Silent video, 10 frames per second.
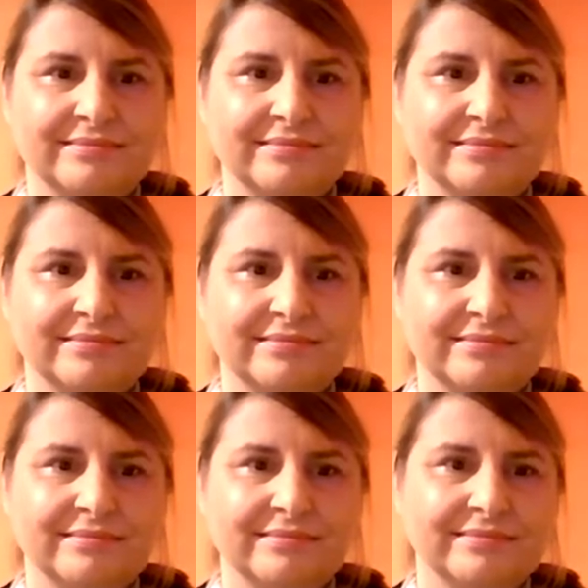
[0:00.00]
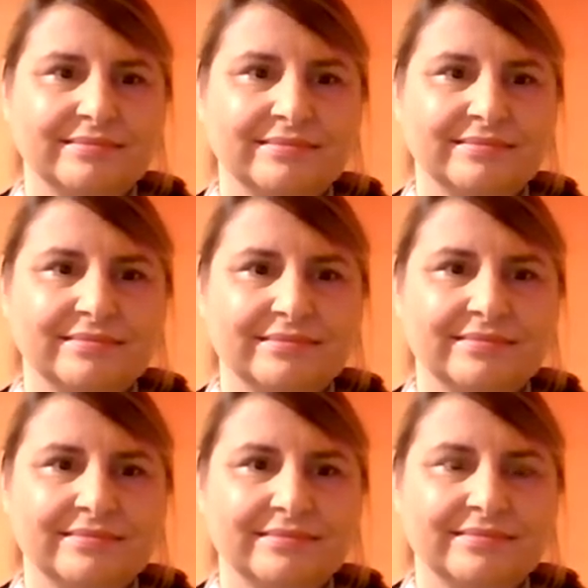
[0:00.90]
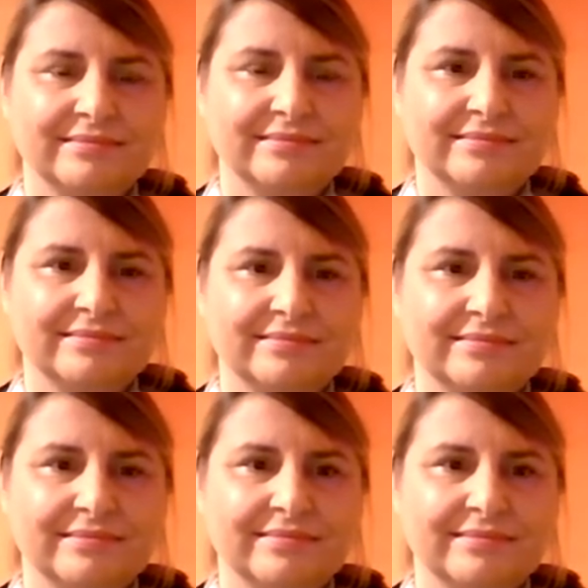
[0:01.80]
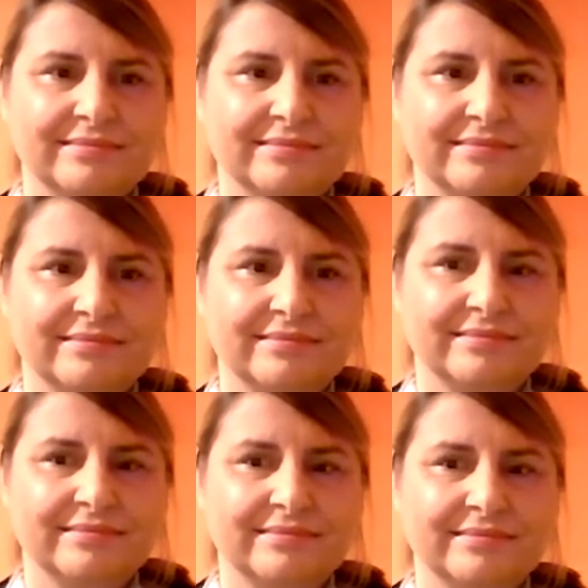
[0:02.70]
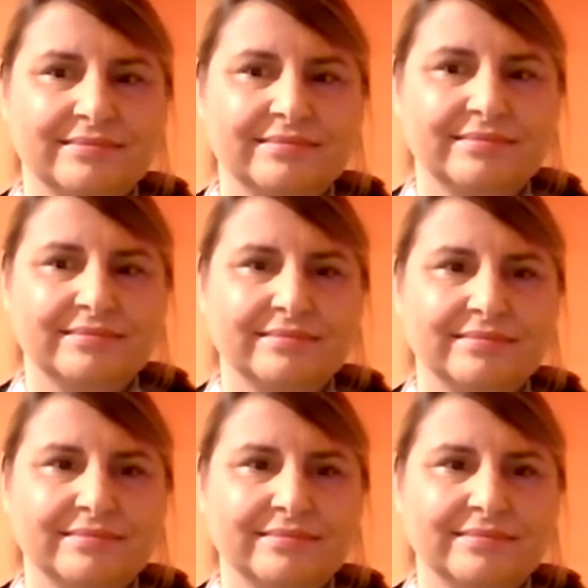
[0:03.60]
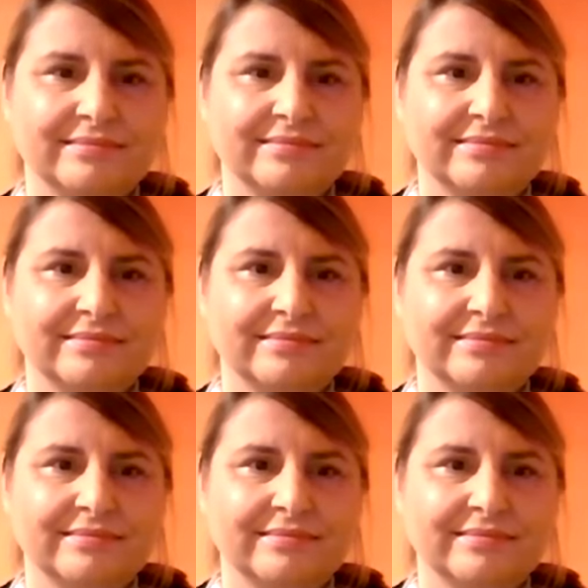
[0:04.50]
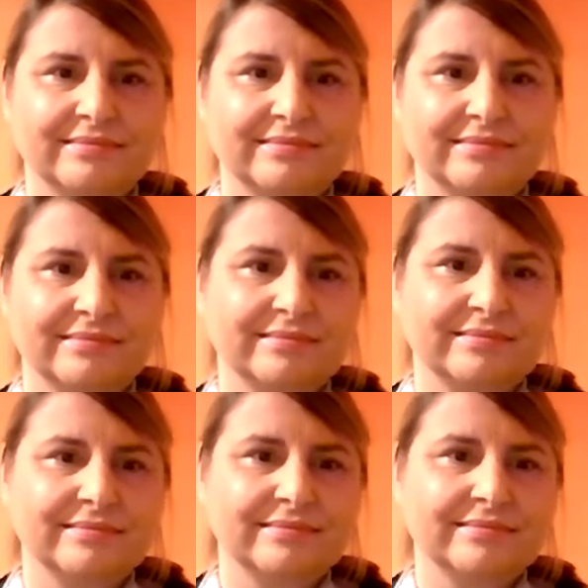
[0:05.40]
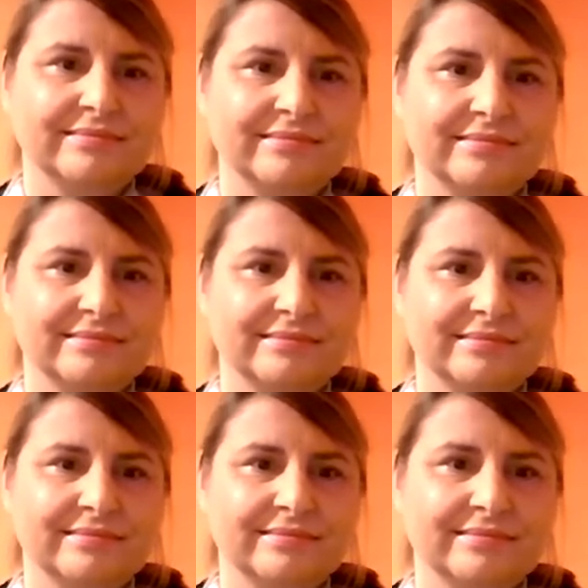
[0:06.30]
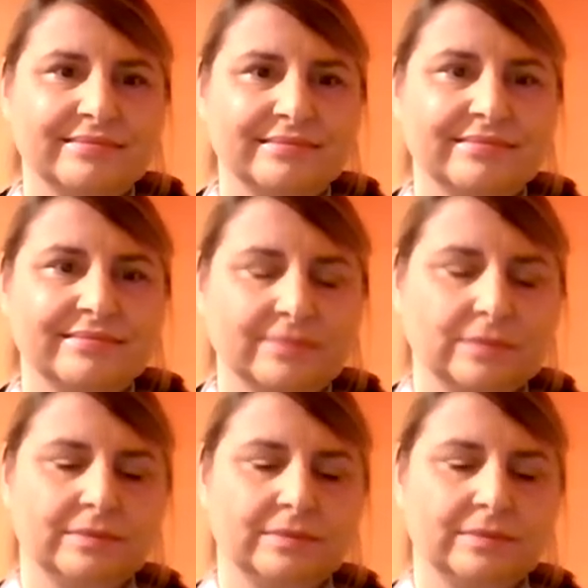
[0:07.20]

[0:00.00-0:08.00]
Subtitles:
The person shown says nothing.